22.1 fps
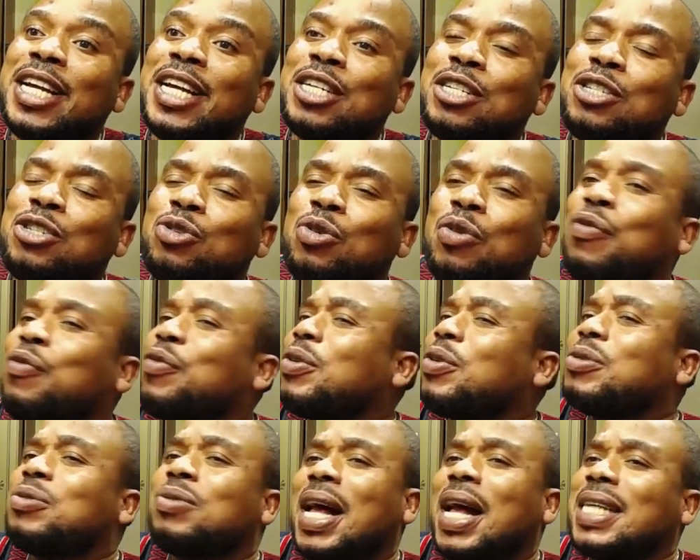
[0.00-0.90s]
should
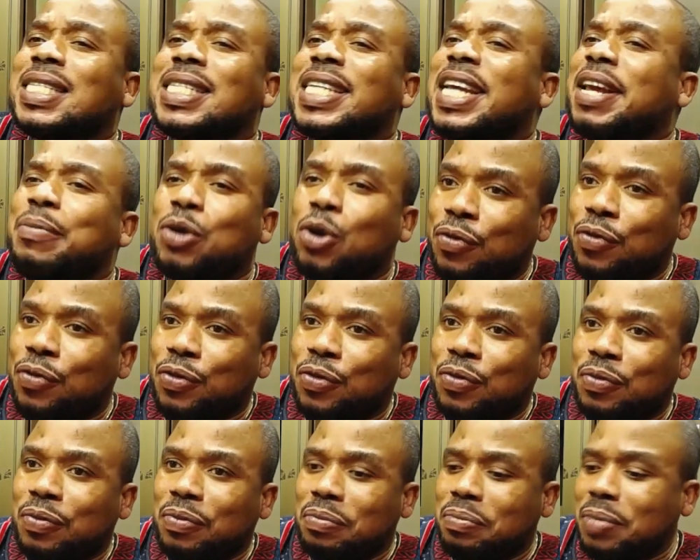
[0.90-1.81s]
feel ashamed of.
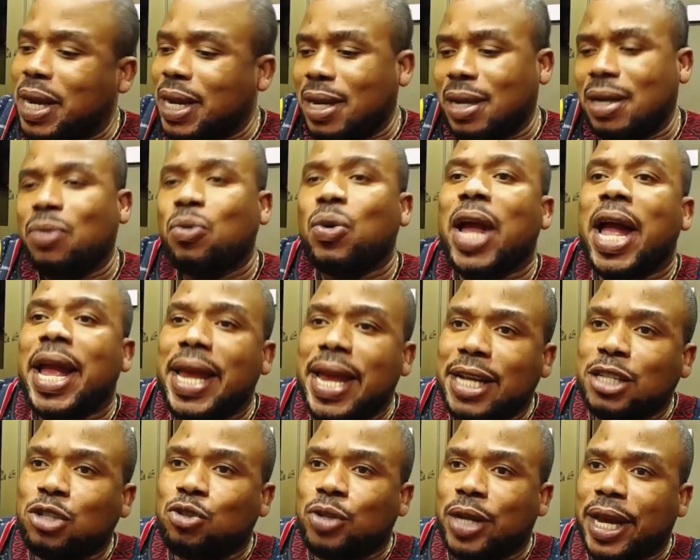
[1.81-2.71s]
But we are
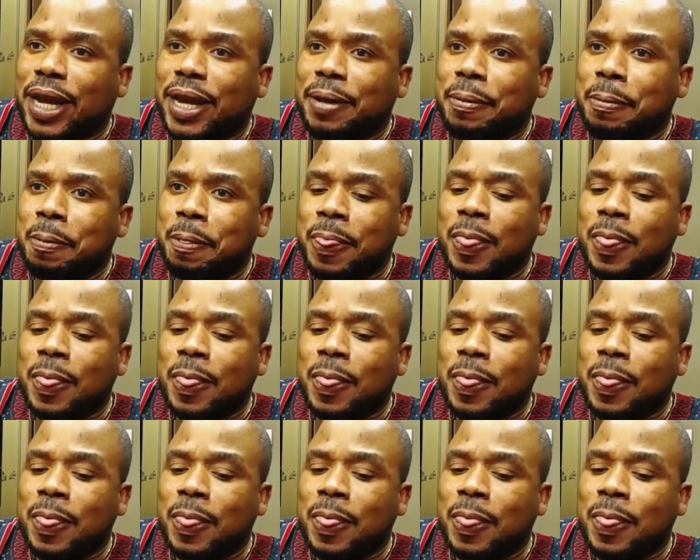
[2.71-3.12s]
here today.